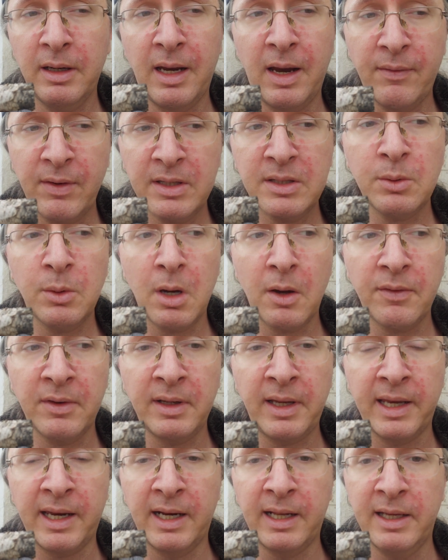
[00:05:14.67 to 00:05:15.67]
every so
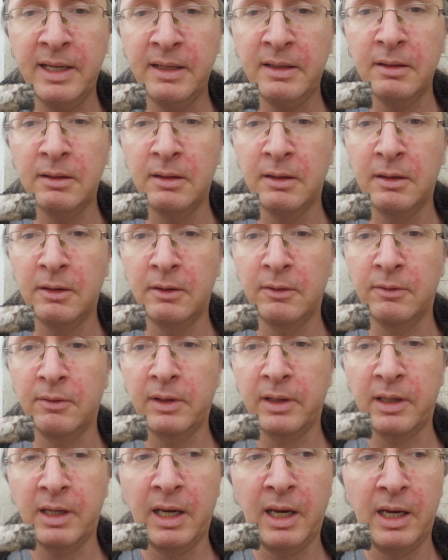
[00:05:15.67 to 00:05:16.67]
often I get a hit of
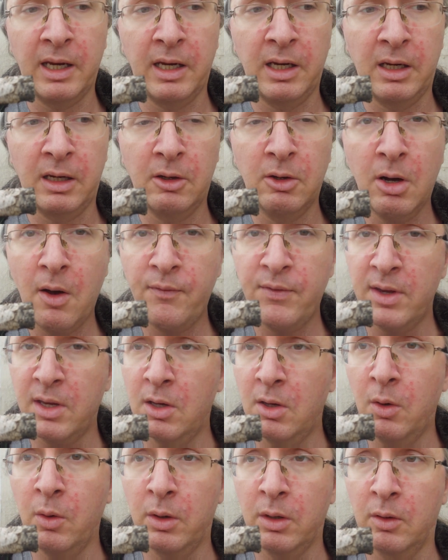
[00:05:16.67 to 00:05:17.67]
like a coffee
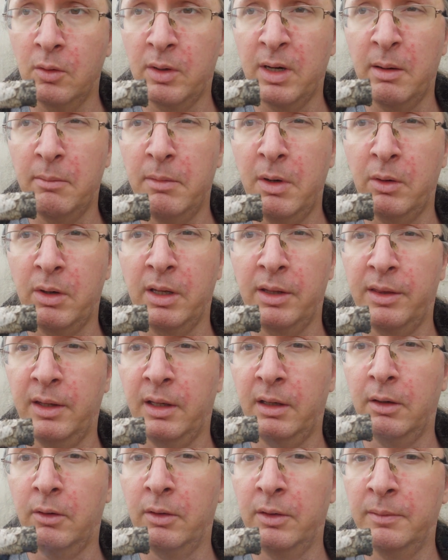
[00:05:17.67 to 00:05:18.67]
cocoa kind of mocha
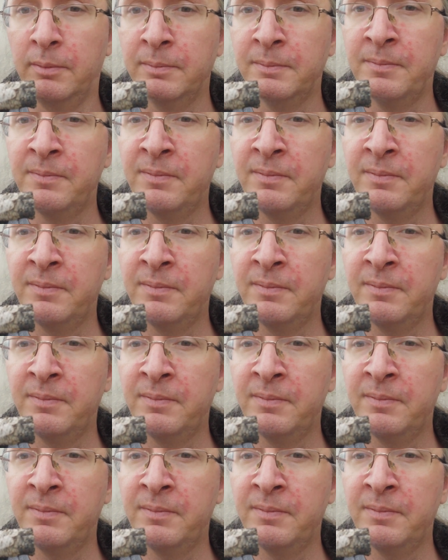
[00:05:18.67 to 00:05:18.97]
thing going.